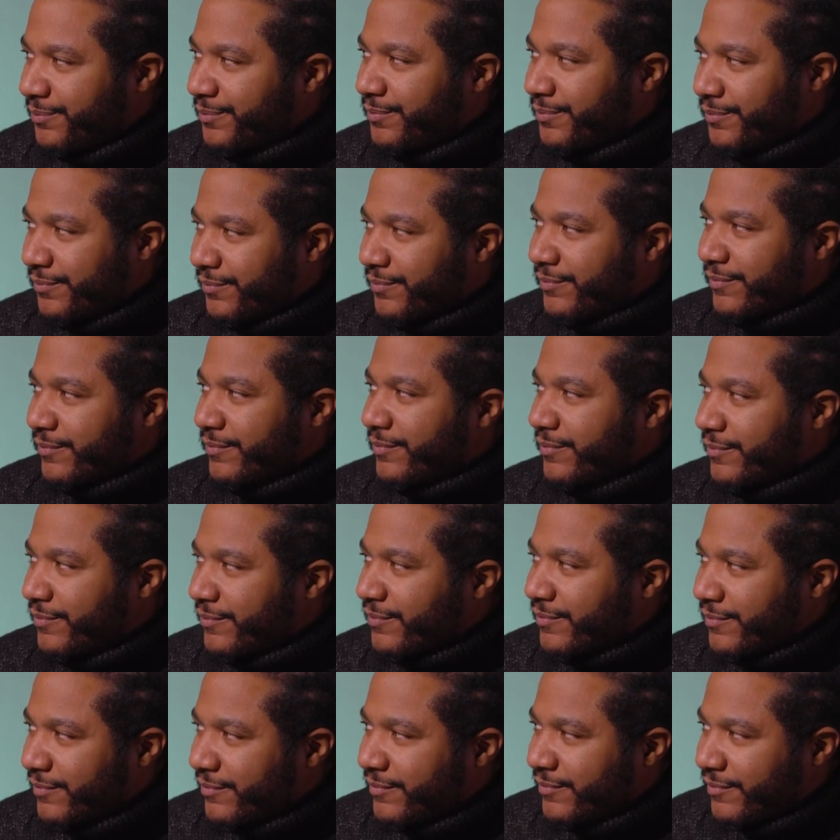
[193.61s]

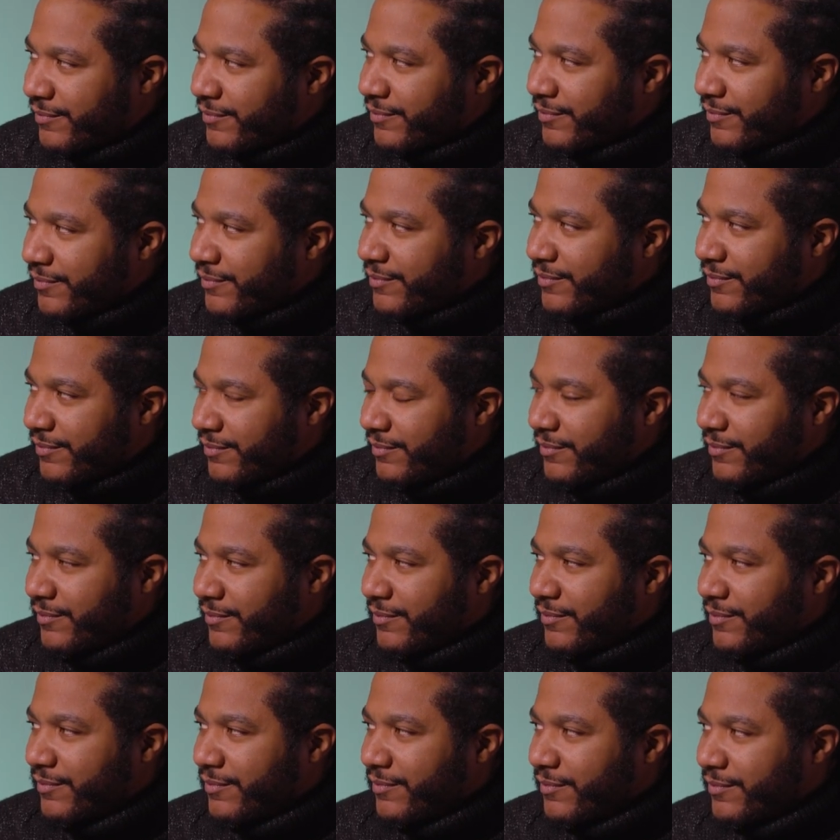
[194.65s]

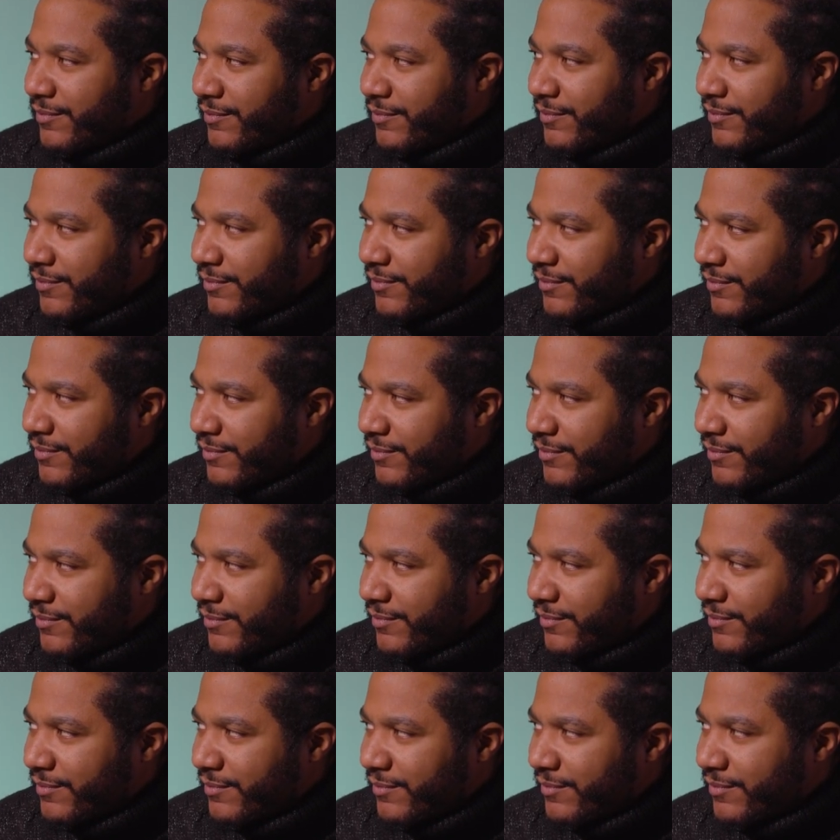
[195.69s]

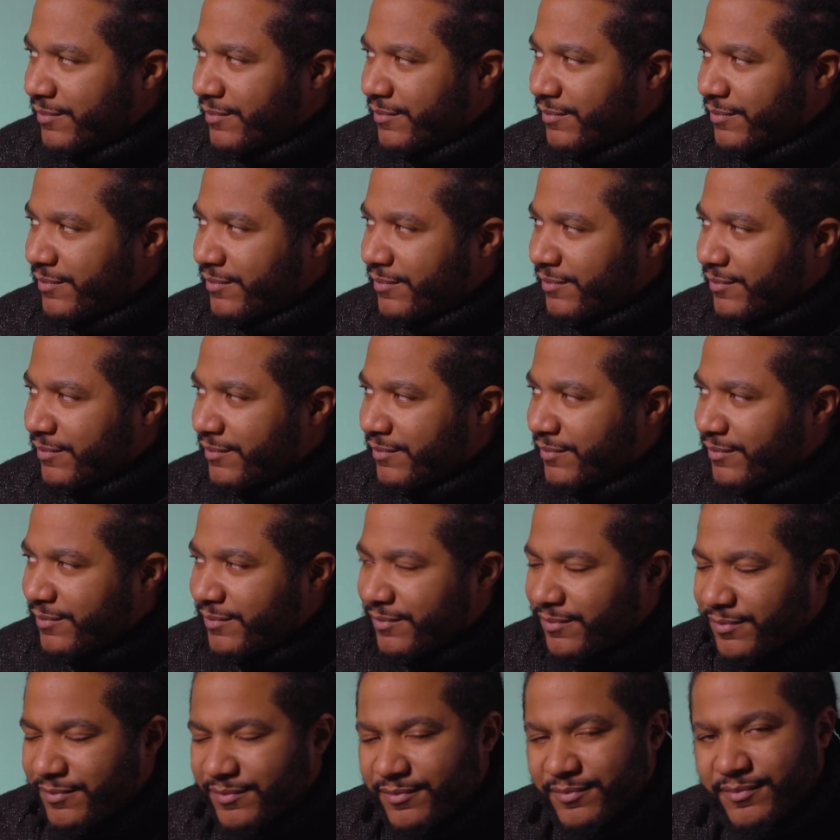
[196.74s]

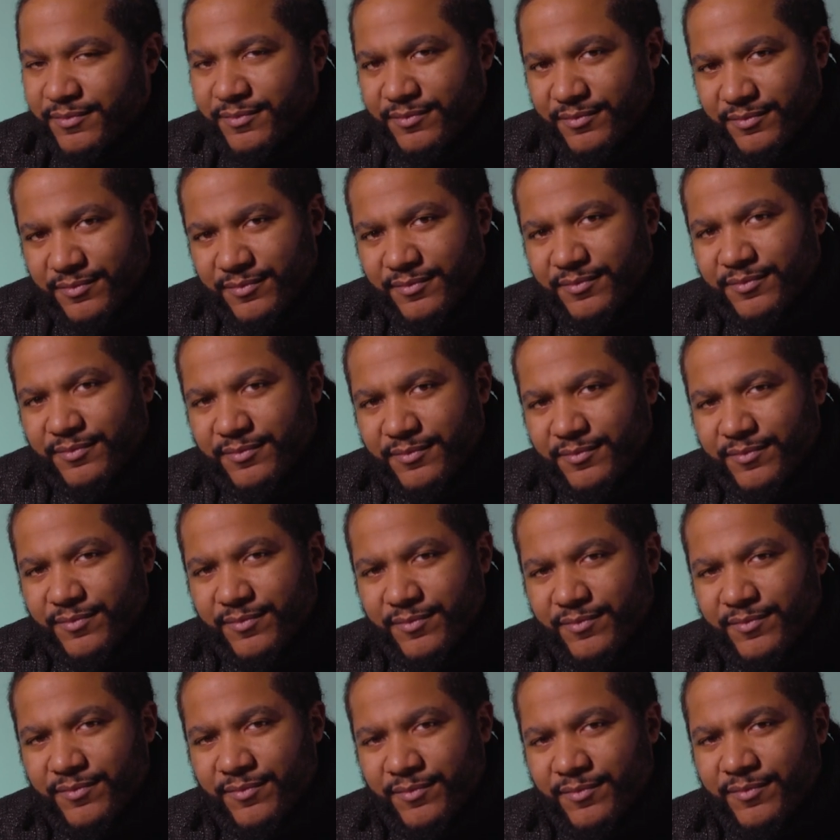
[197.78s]

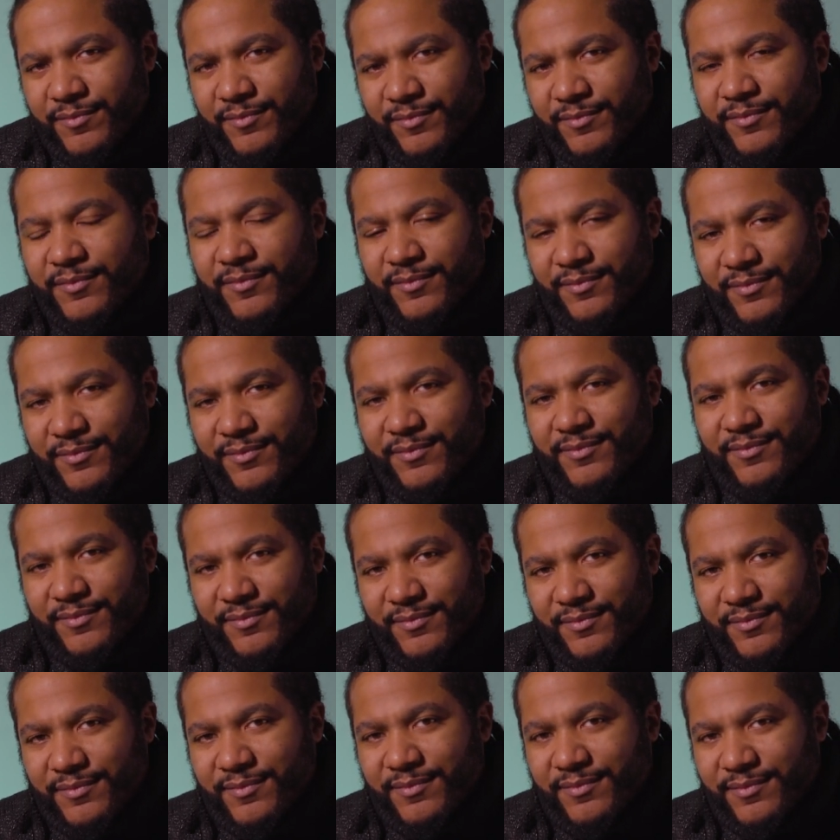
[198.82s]

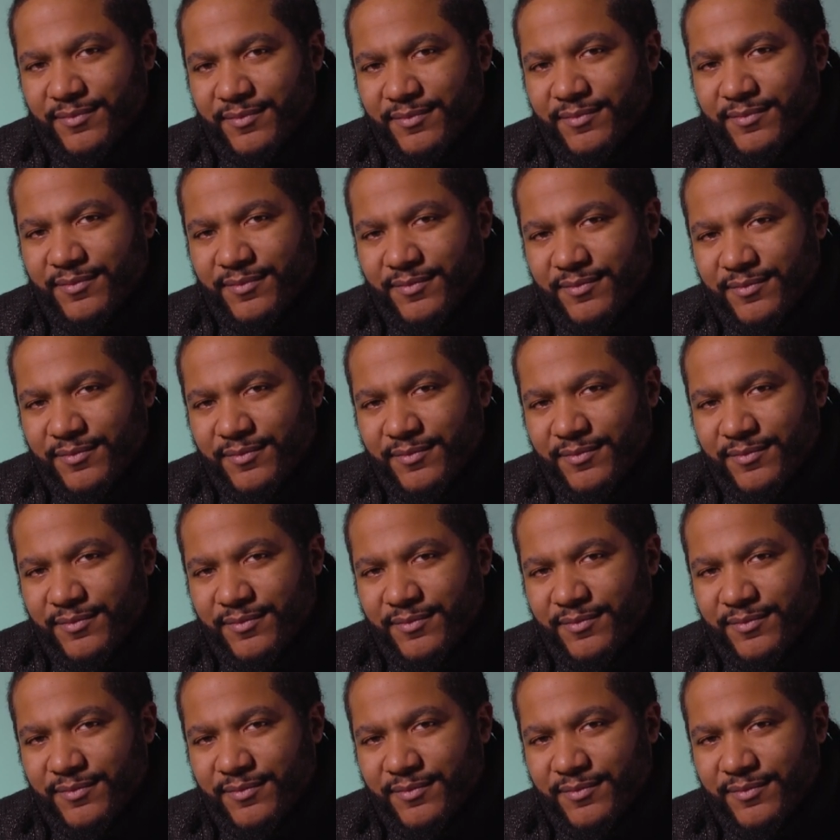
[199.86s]
(silent)